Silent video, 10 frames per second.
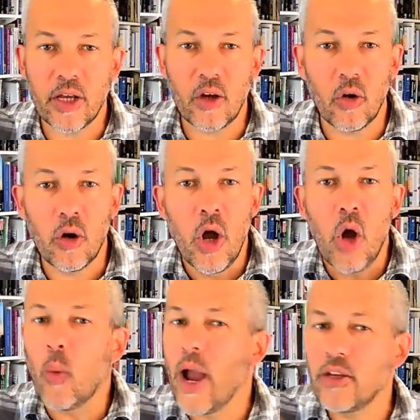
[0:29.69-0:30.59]
or
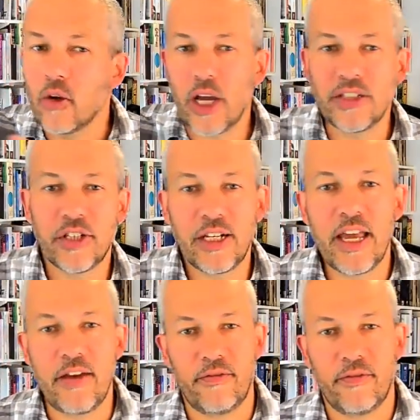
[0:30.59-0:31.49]
where you're going to live.